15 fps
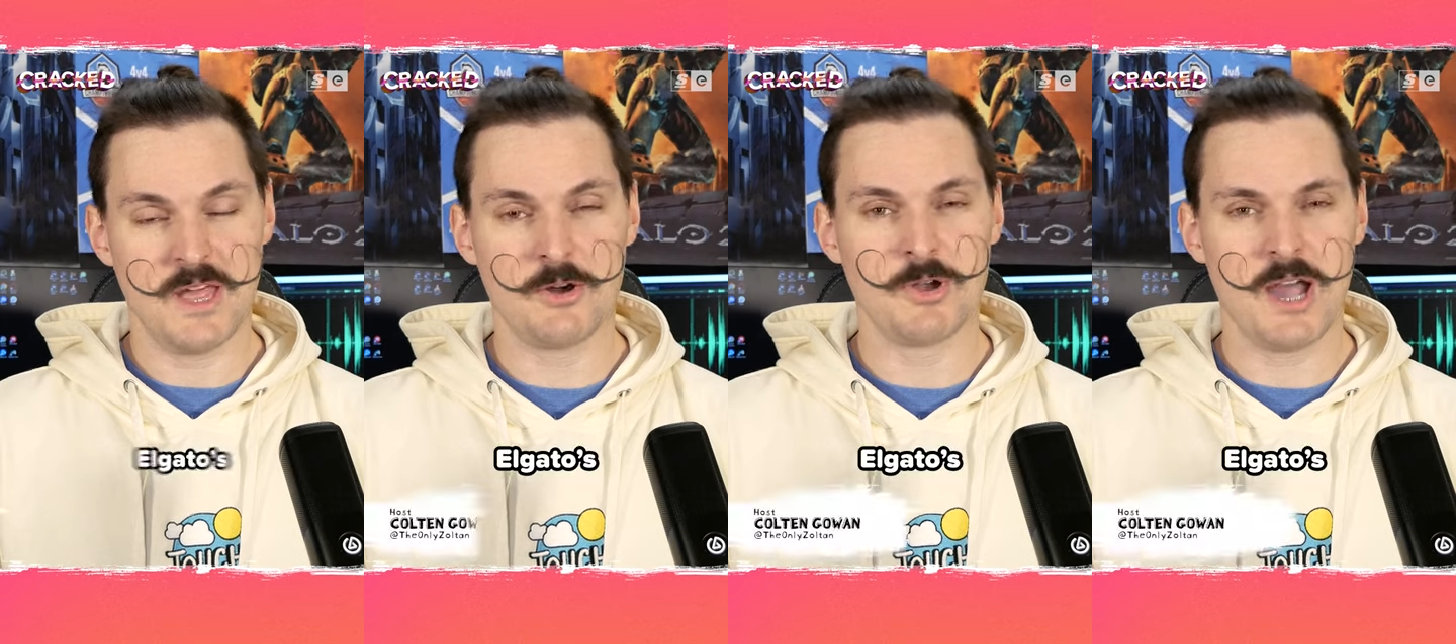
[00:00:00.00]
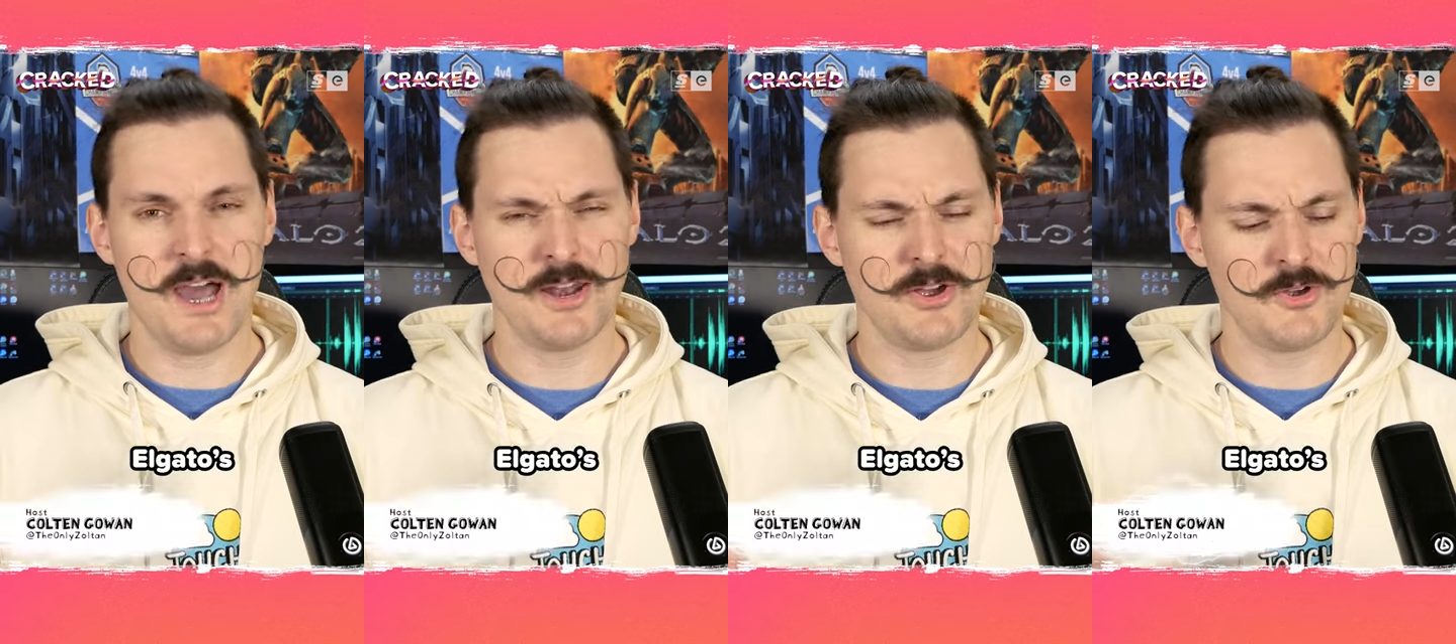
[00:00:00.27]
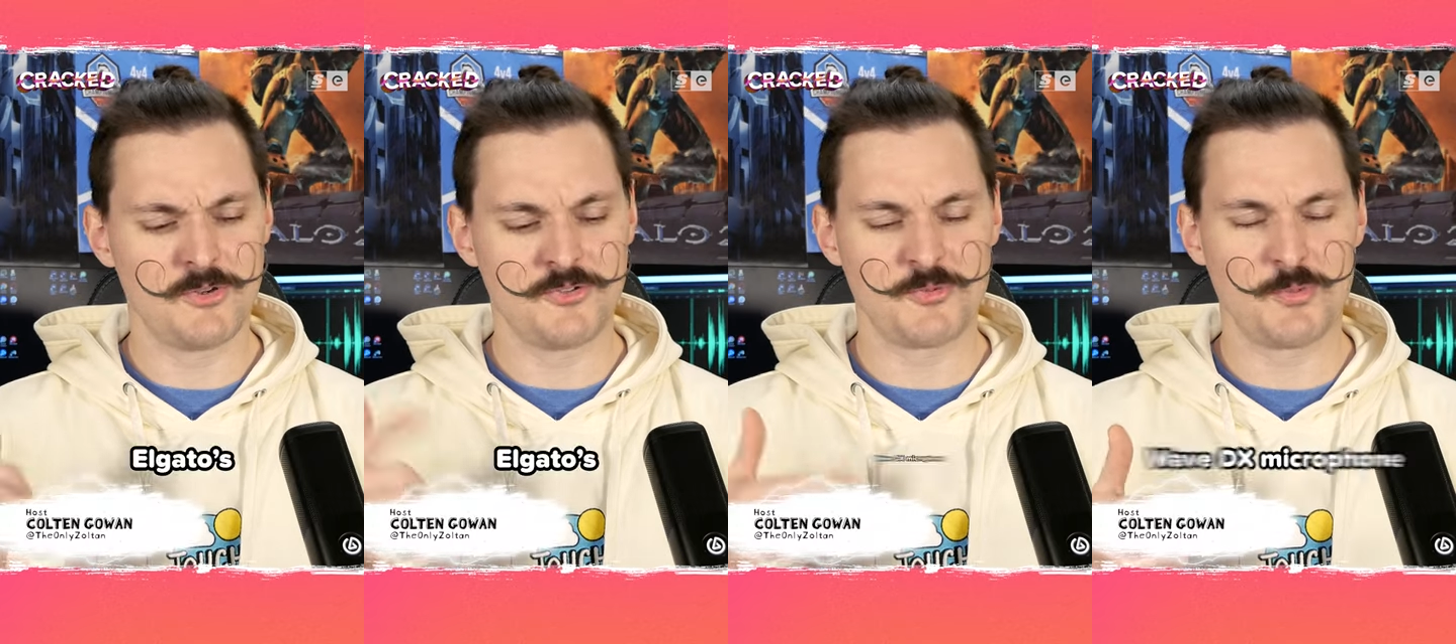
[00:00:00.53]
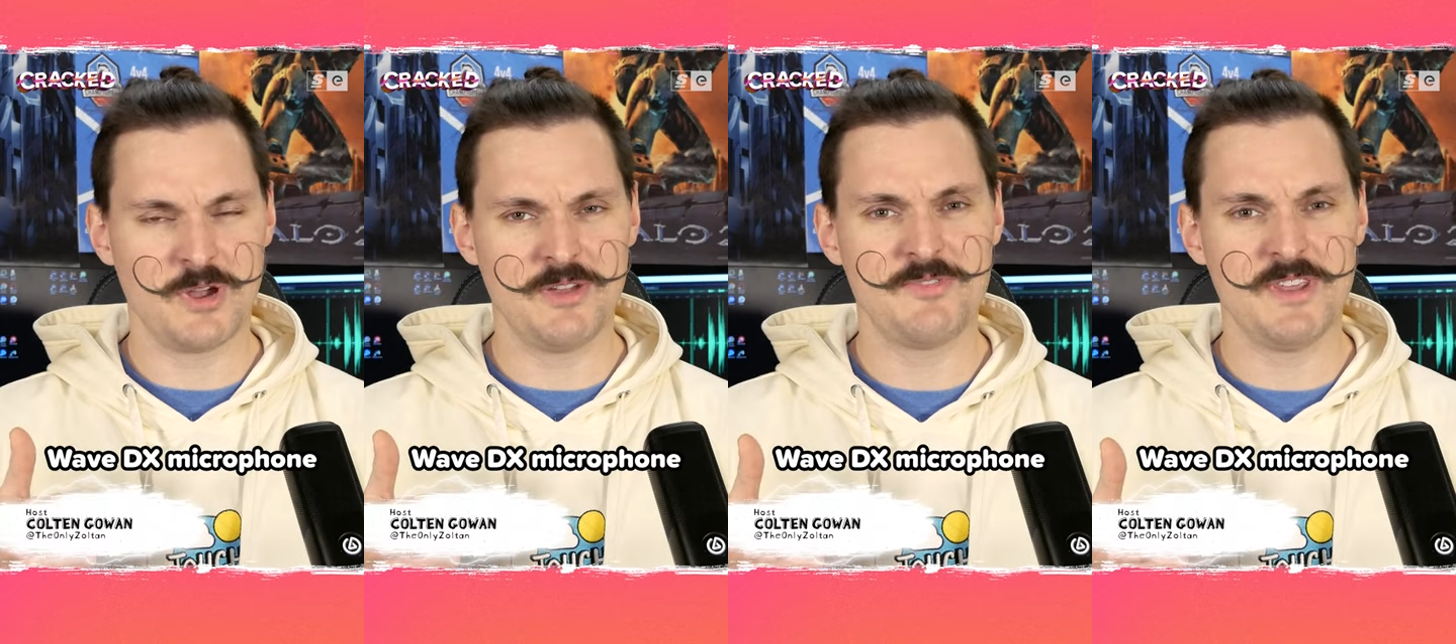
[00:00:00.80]
Elgato's
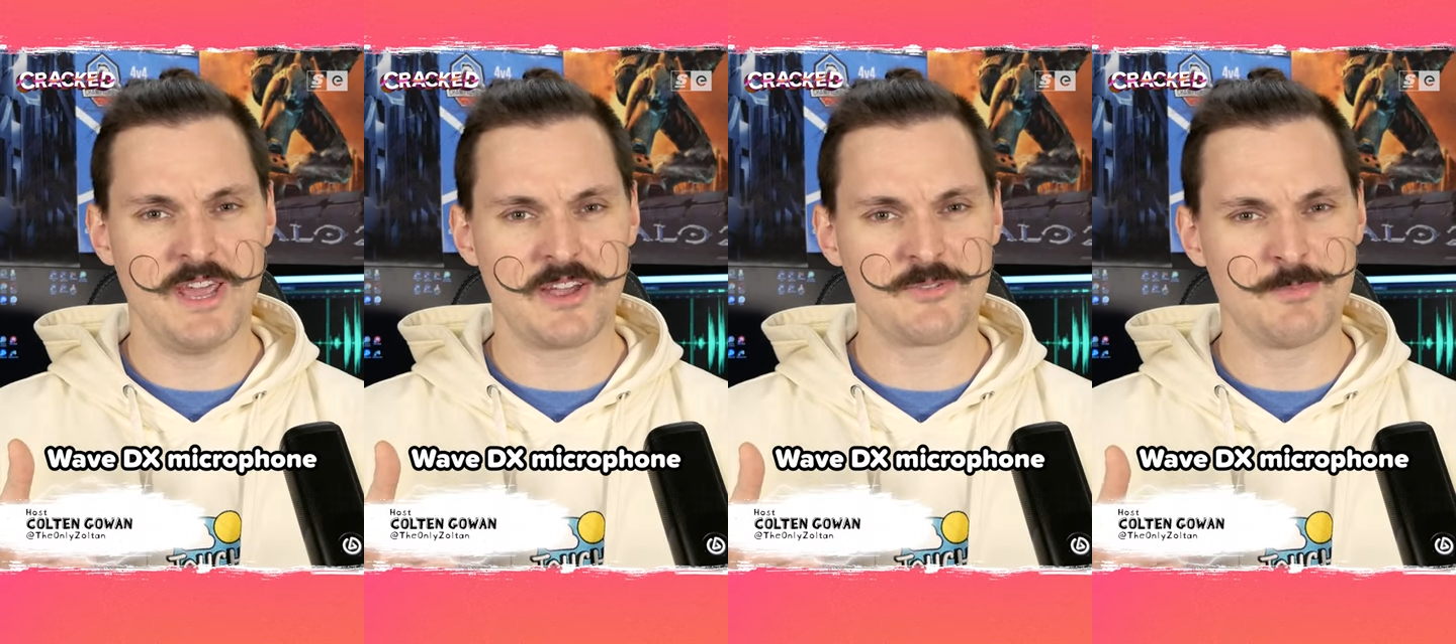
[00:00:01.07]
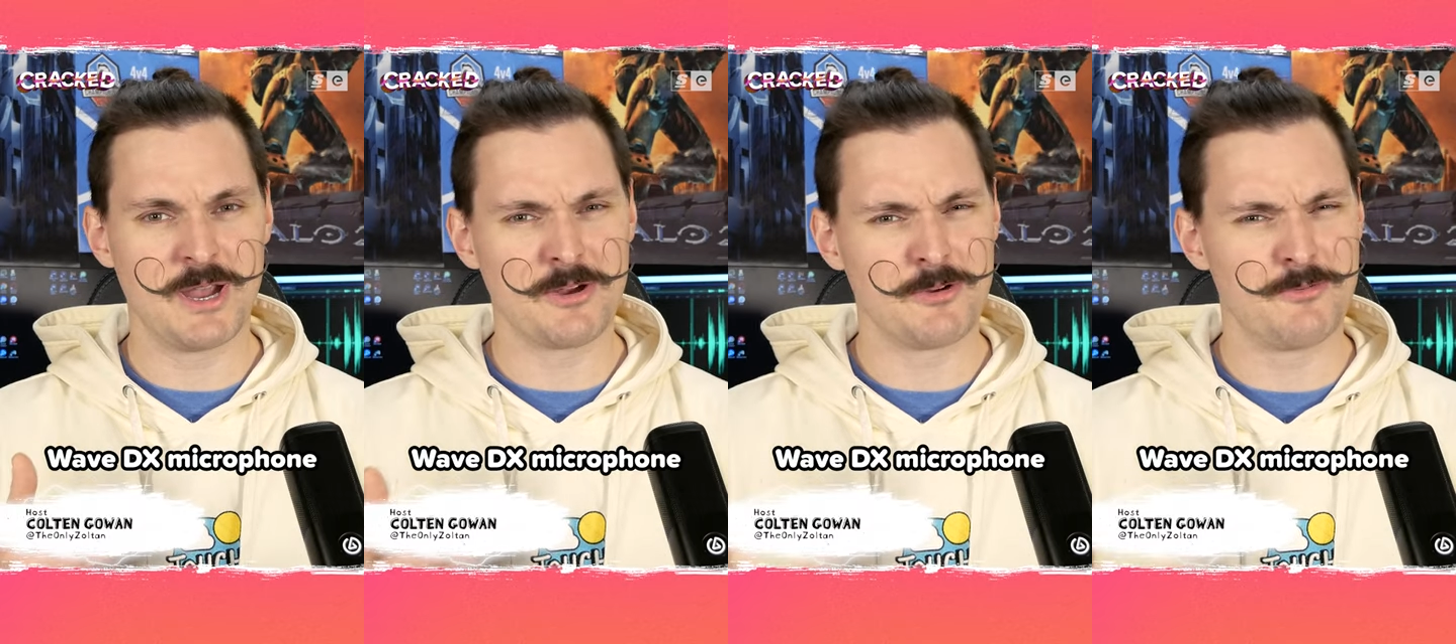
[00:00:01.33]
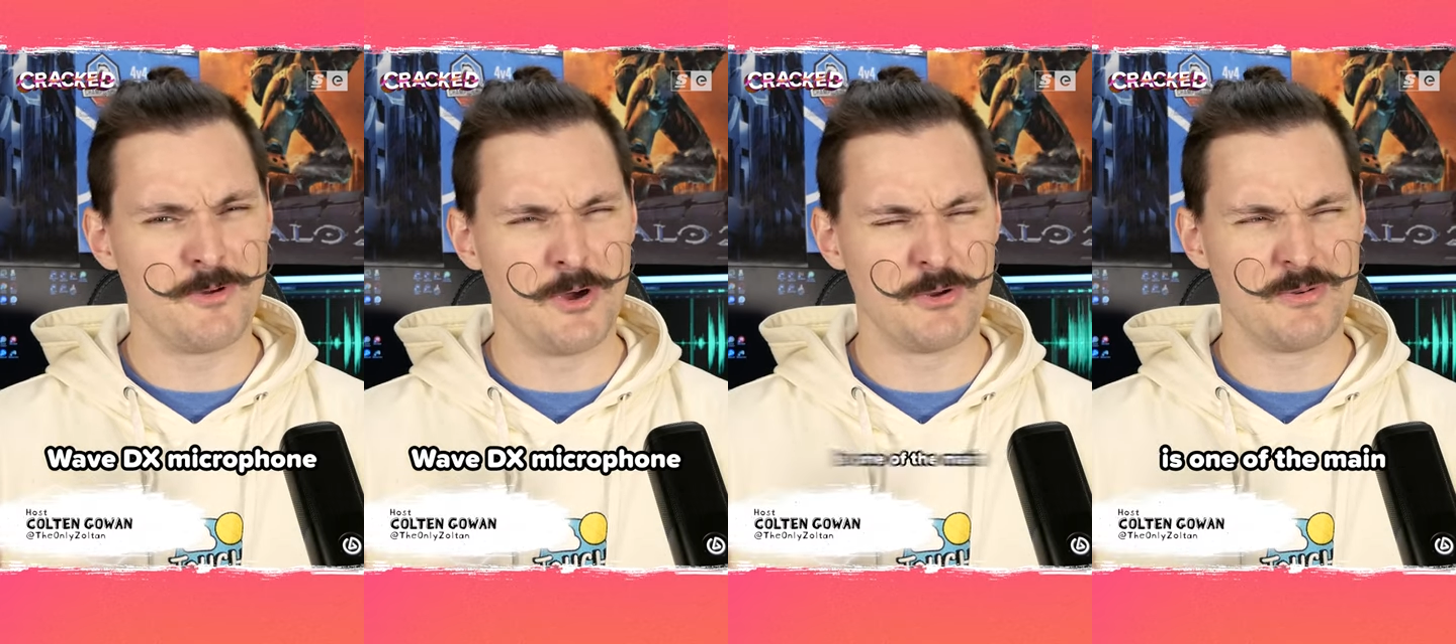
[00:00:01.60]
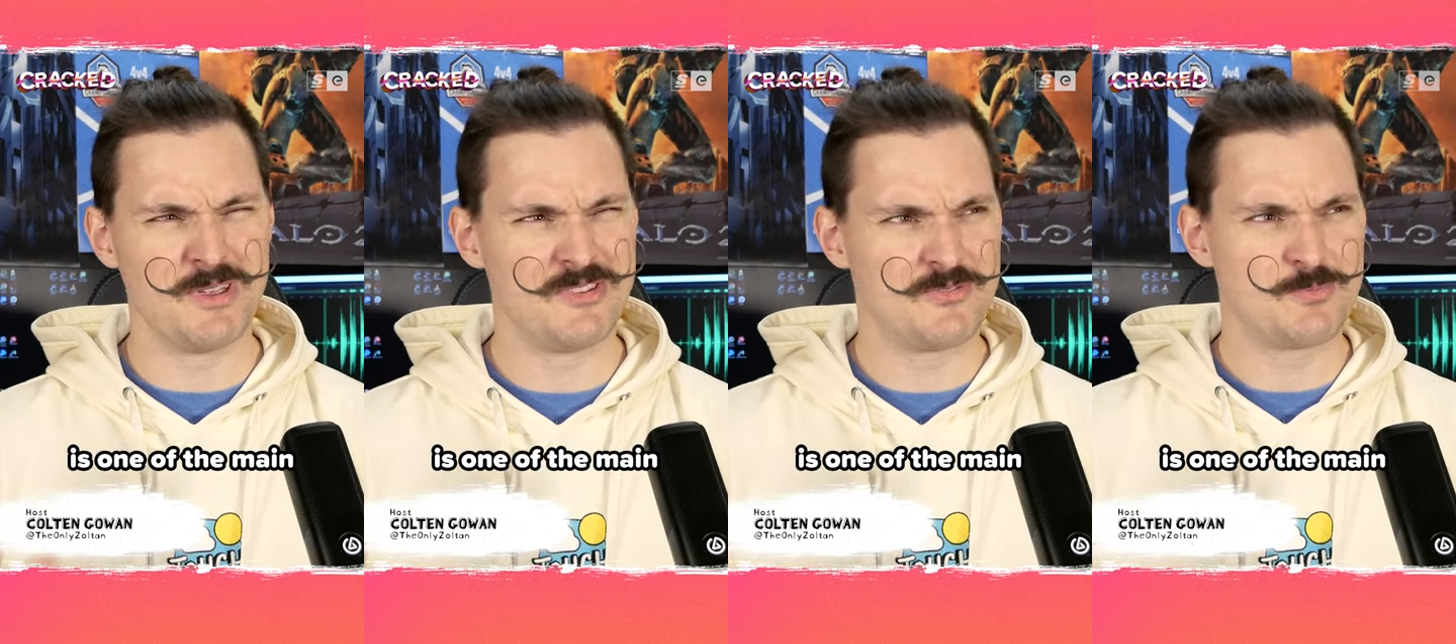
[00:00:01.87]
Wave DX
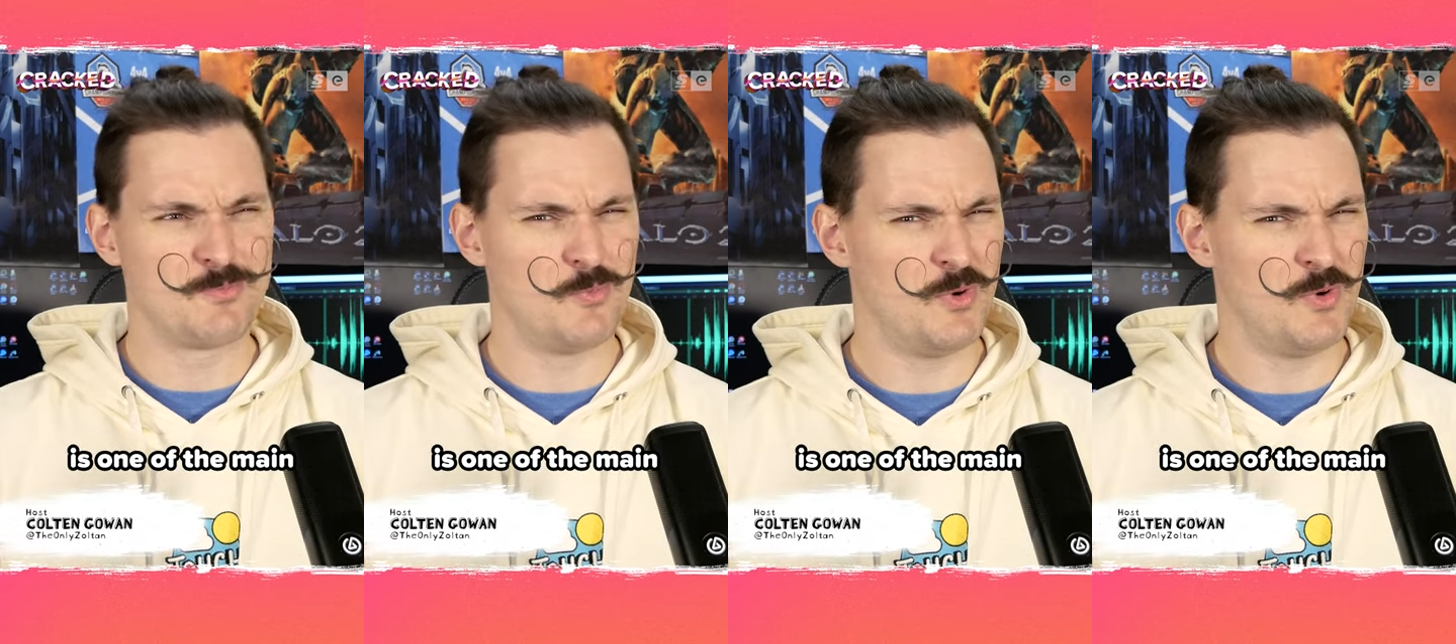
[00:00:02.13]
microphone is